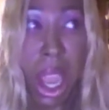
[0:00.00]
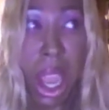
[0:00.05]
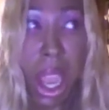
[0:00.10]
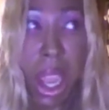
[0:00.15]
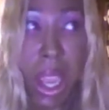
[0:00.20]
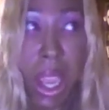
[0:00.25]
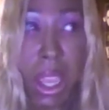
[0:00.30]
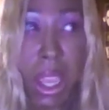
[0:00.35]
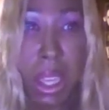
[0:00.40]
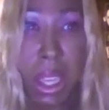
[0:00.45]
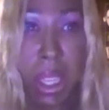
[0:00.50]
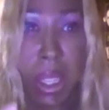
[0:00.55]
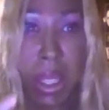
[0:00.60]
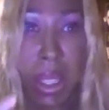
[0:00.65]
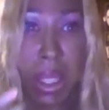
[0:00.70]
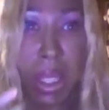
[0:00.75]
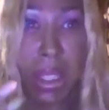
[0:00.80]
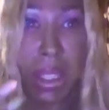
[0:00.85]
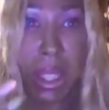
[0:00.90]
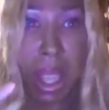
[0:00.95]
And
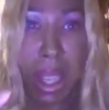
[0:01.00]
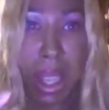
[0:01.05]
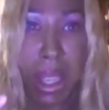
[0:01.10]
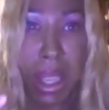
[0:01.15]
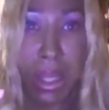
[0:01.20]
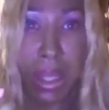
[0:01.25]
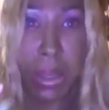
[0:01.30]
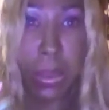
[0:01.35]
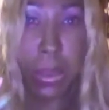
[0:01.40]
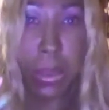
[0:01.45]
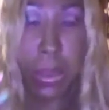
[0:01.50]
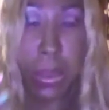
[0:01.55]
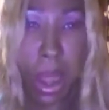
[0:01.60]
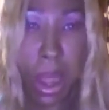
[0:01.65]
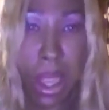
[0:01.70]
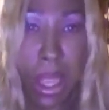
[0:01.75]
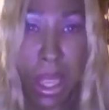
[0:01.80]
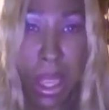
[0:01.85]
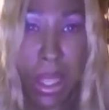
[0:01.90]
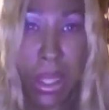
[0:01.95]
it's
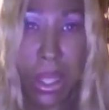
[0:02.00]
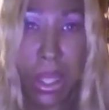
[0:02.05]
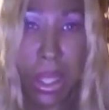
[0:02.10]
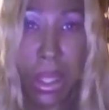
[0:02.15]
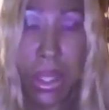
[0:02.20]
lightweight,